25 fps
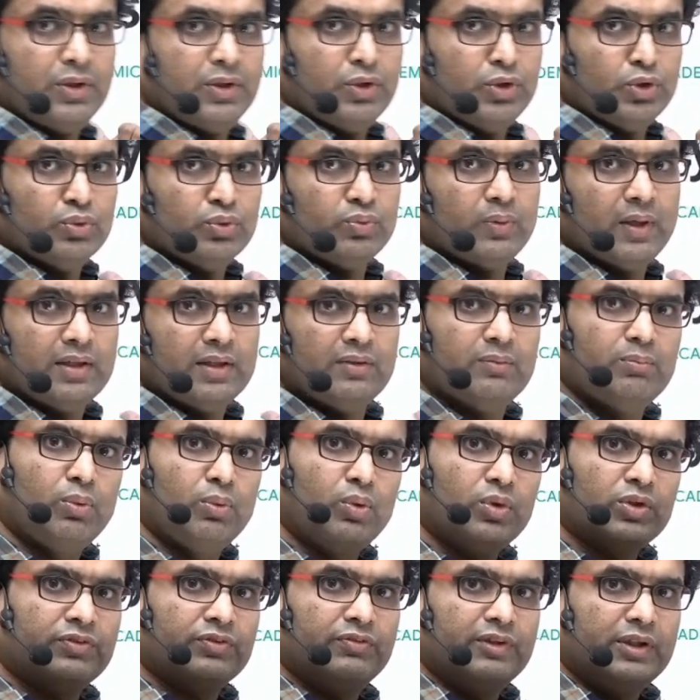one,
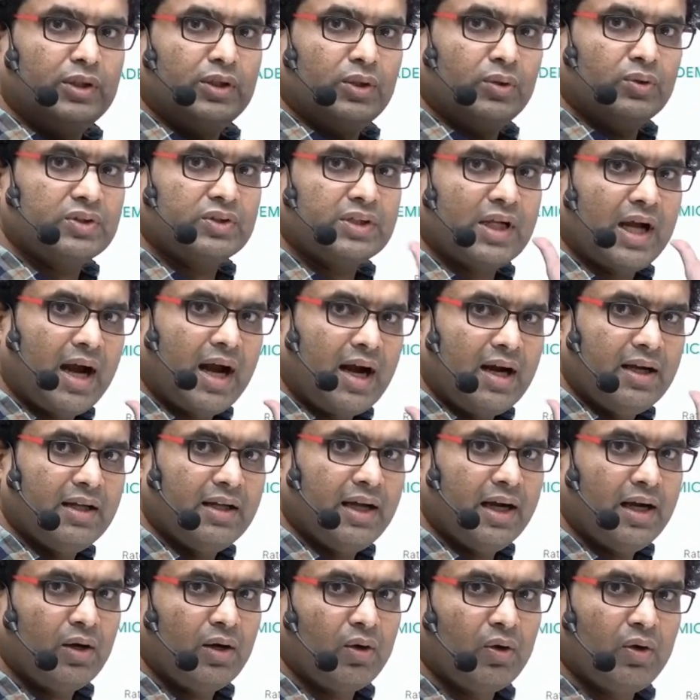both Windows and the
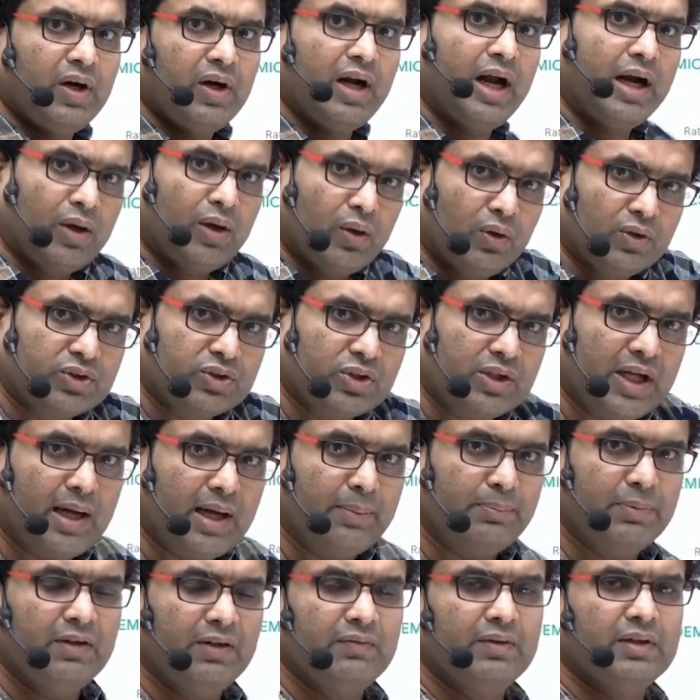Android and also the
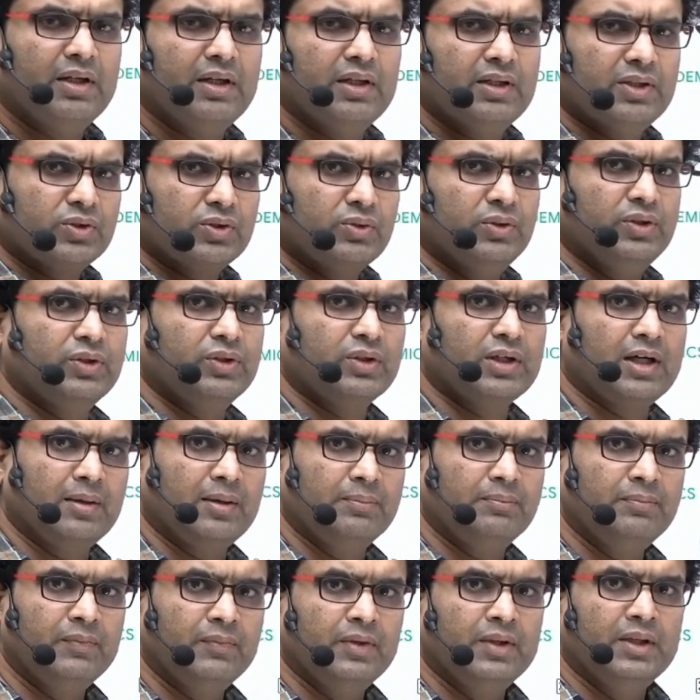Apple one that is going to
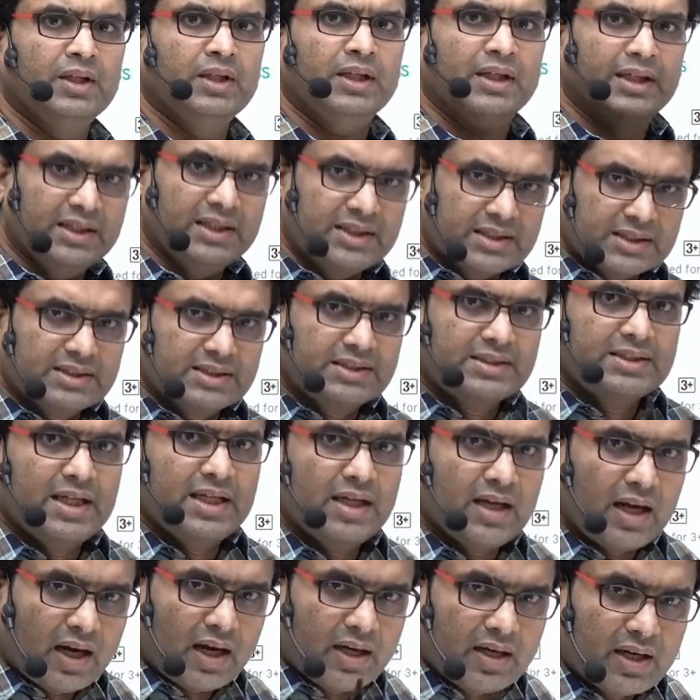come, is still
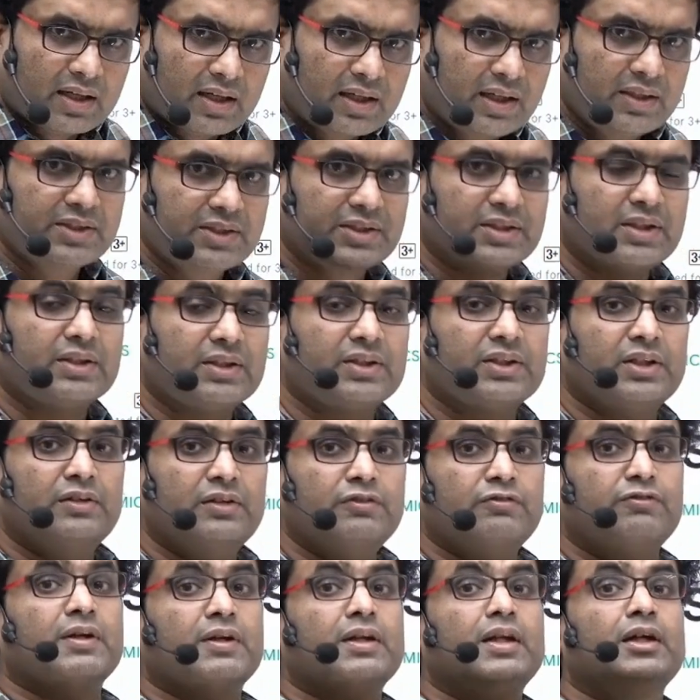under construction
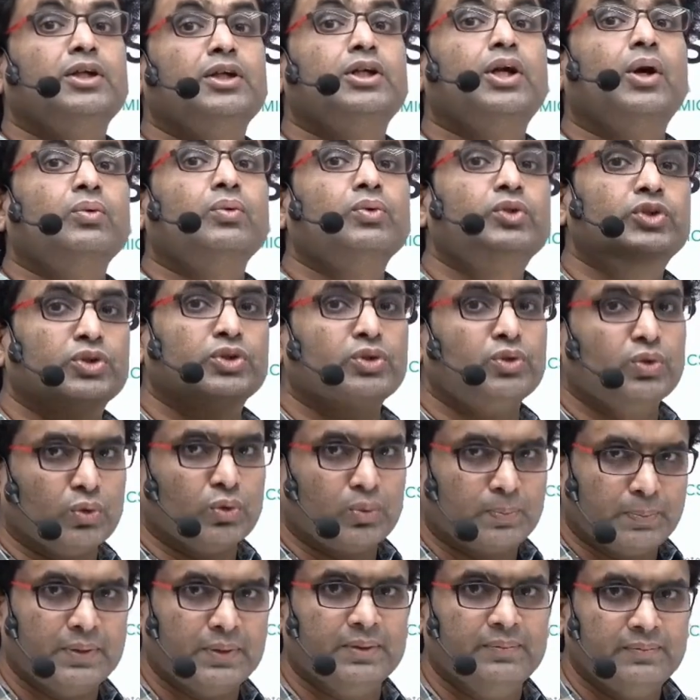for the doubts
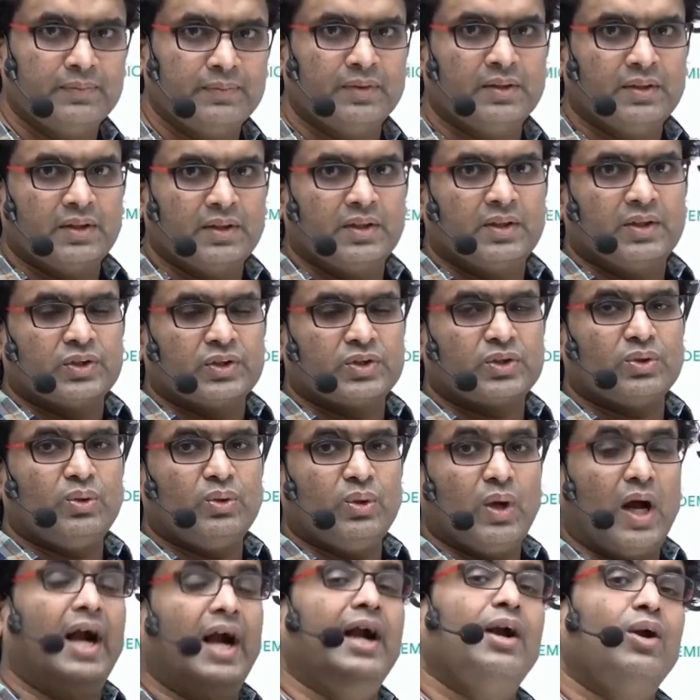group. So,
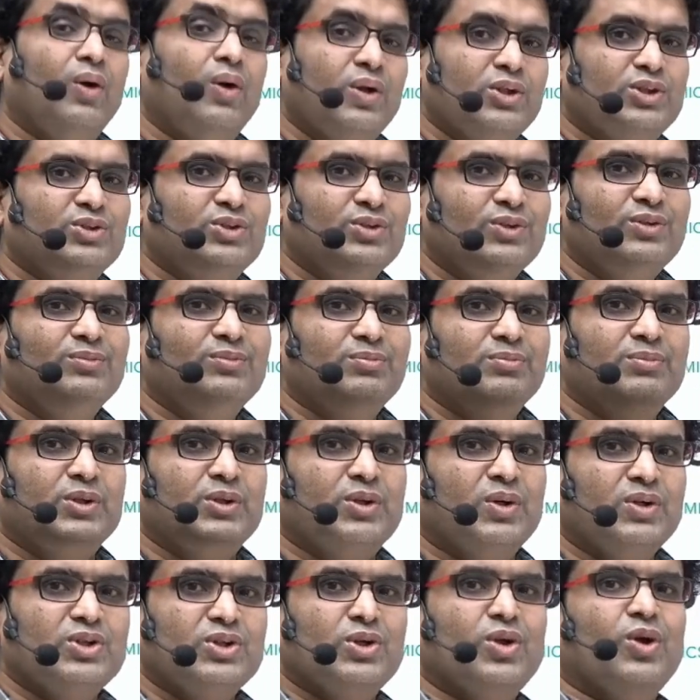and also
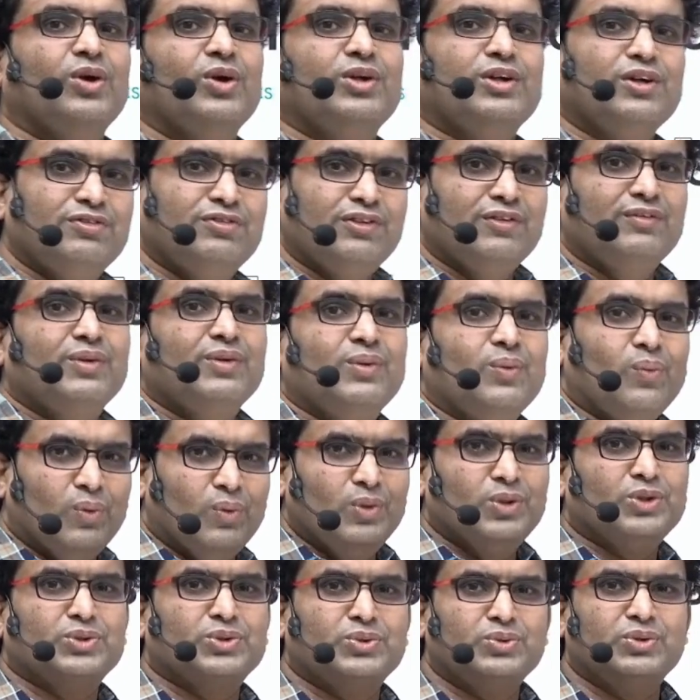because a lot of our old
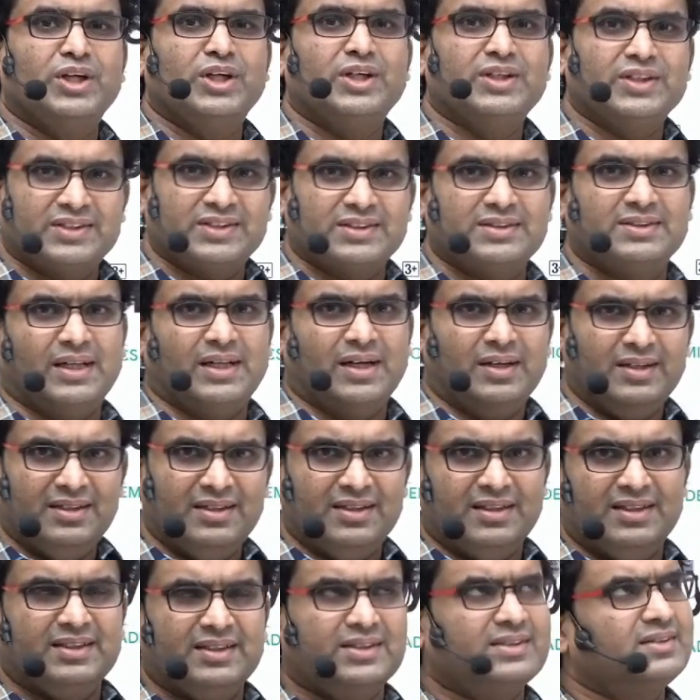students,
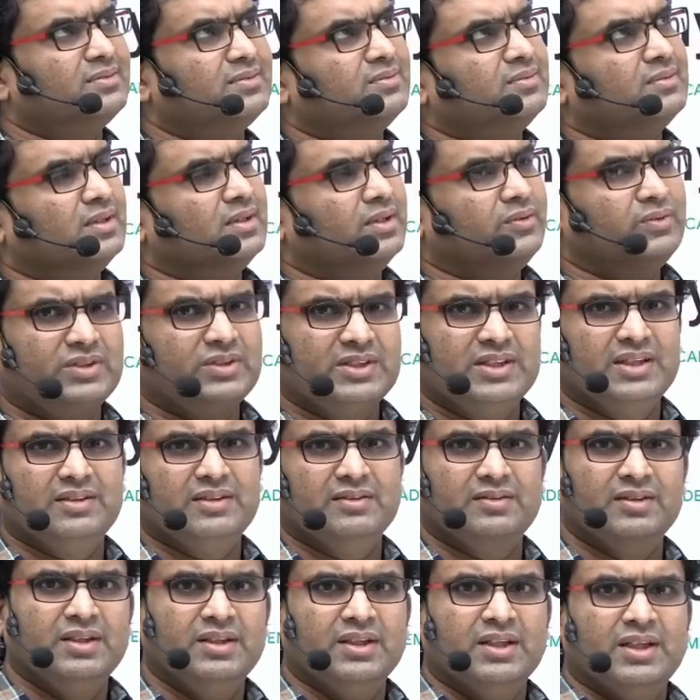hundreds, I would say,
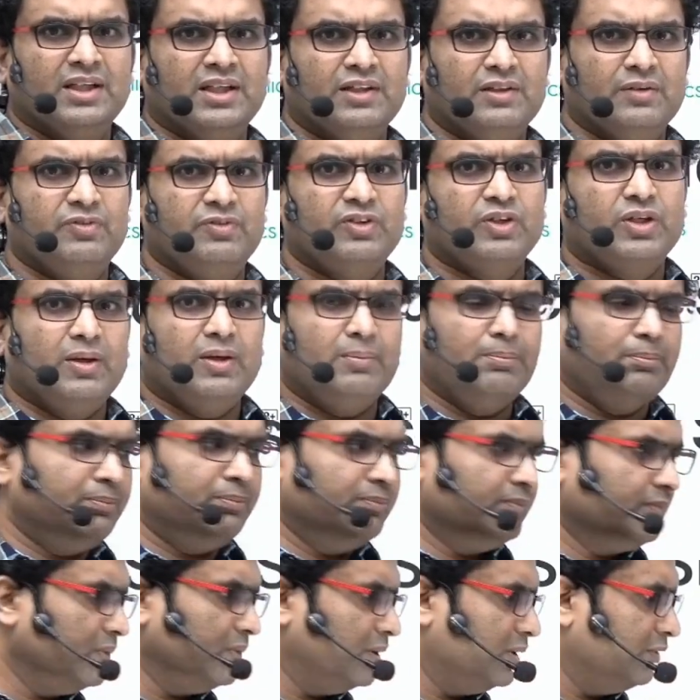if you
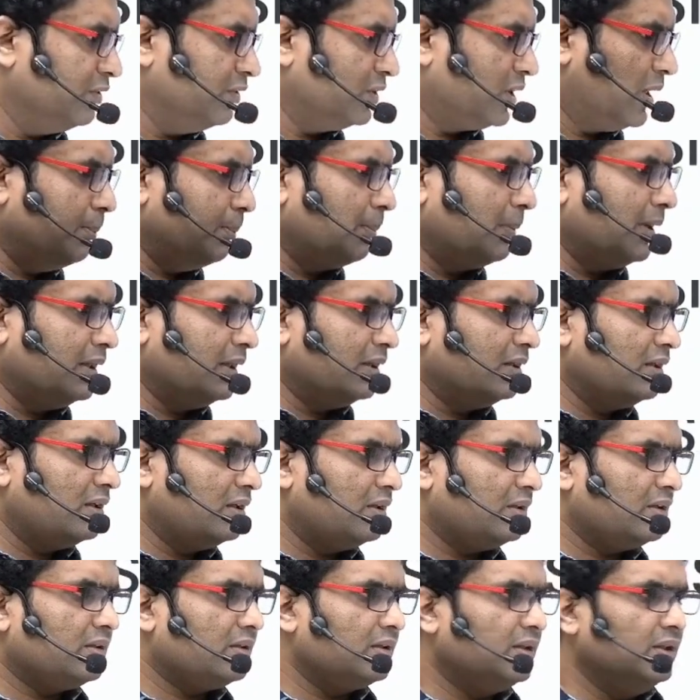combine
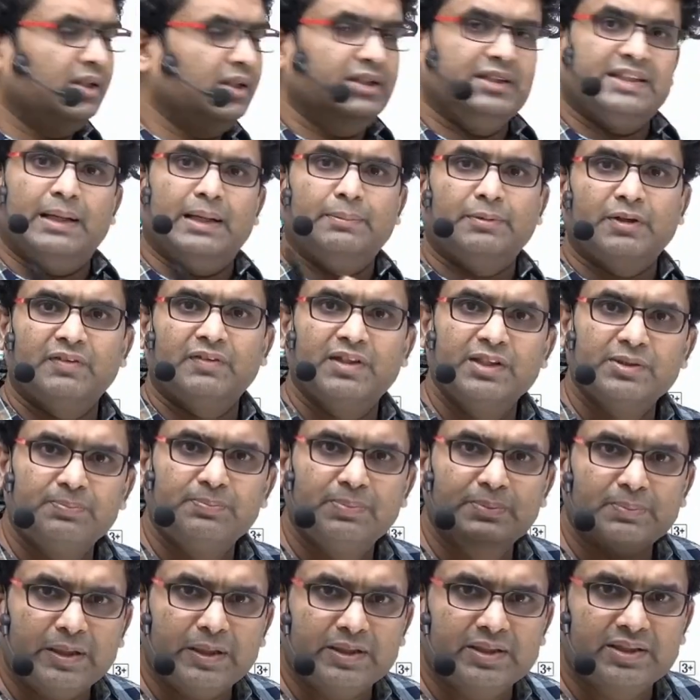the chapter wise
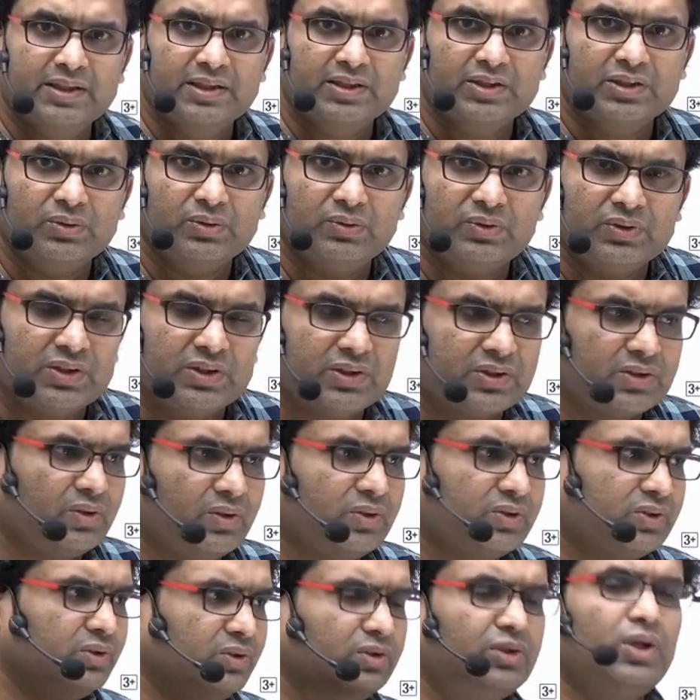purchase courses
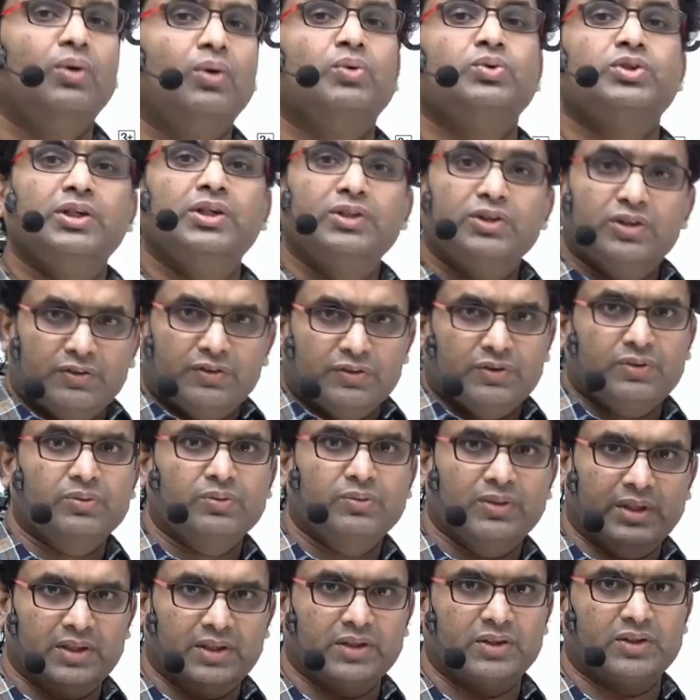also, thousands of
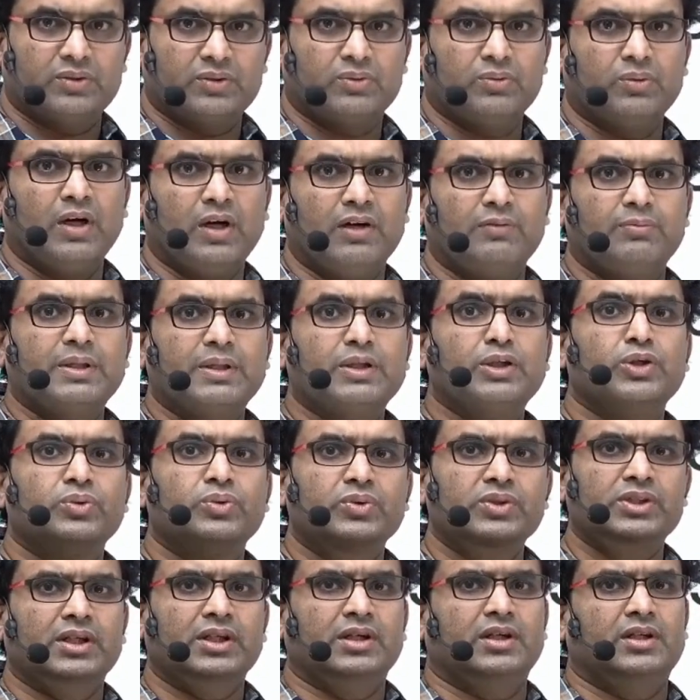students who have been
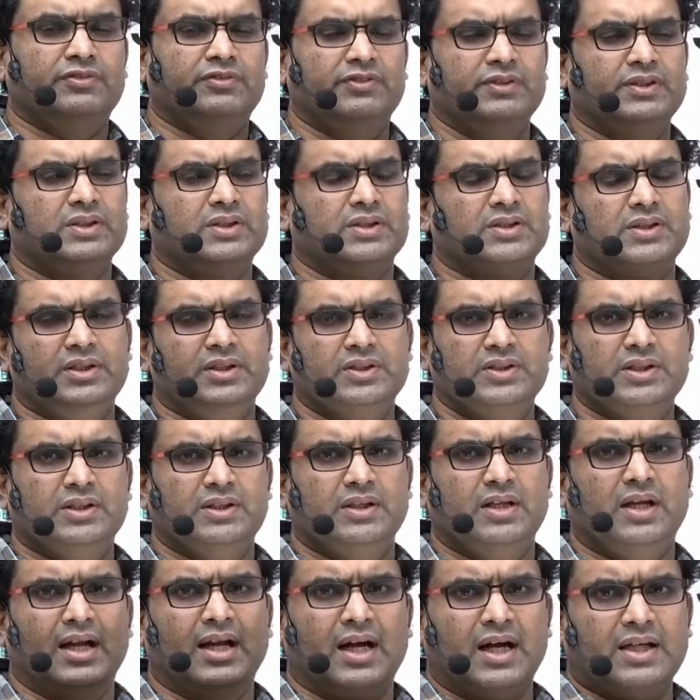using our physicssirjee in the
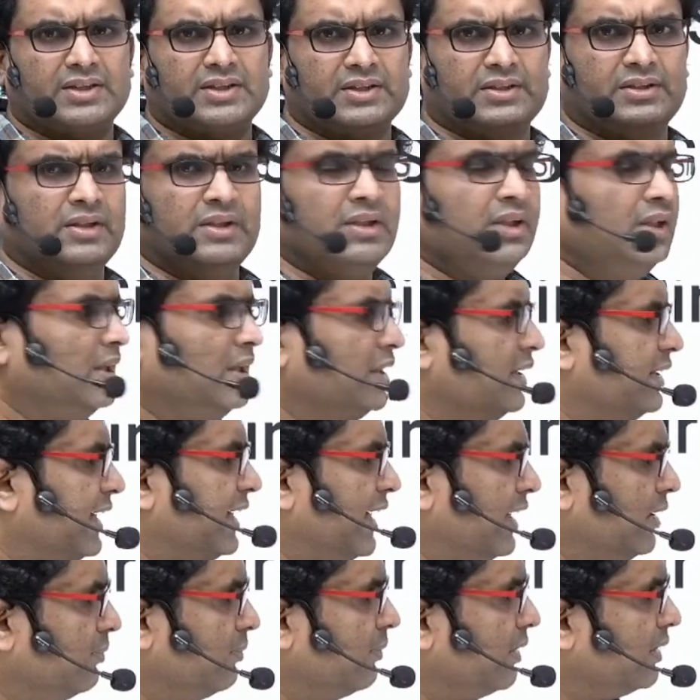last
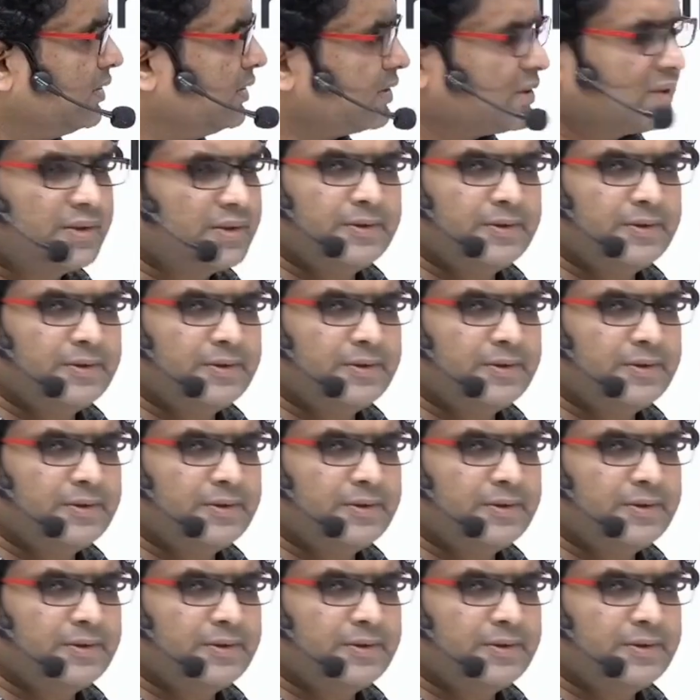10 months,